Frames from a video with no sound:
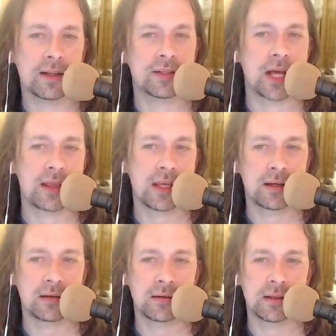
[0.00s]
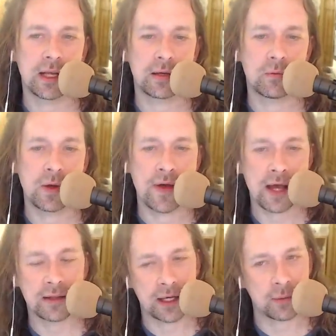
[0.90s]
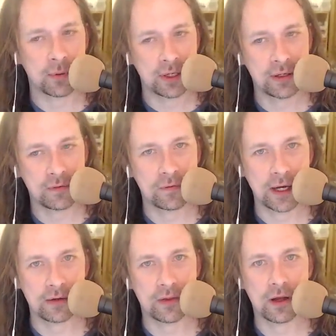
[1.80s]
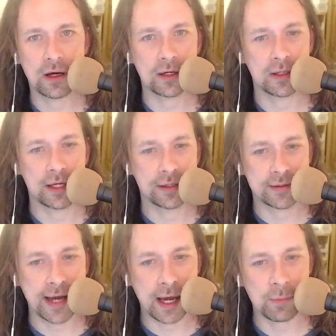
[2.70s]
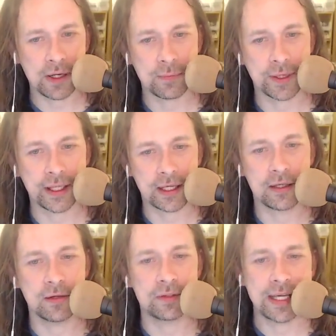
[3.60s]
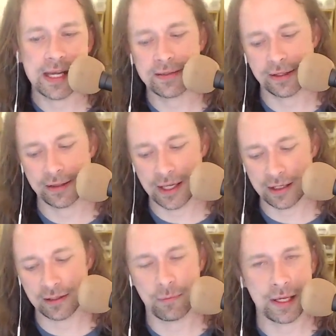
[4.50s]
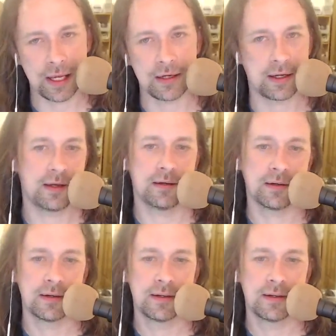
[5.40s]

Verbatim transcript: It's, I think like we've had like a pretty good final thought on like the topic, but like you teased the thing in the beginning here,